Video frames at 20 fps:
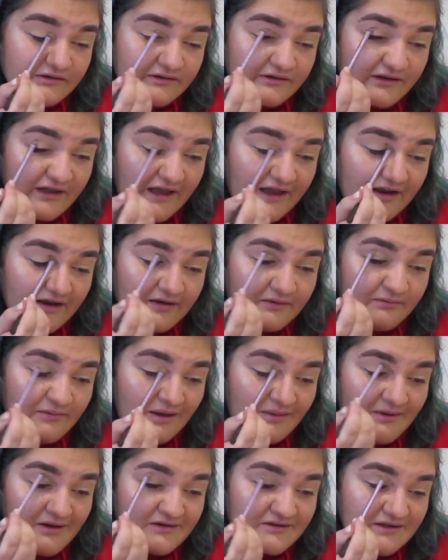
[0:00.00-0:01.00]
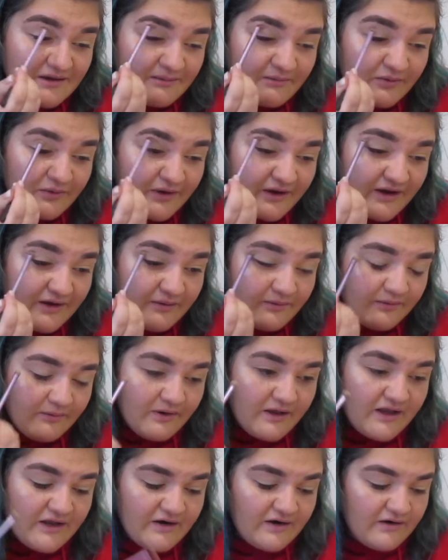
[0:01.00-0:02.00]
Like maybe at some point
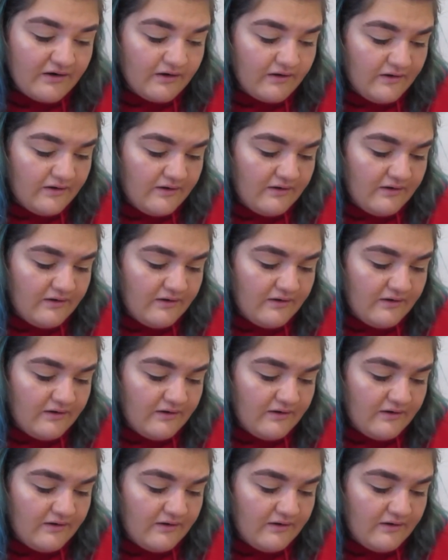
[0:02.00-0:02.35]
when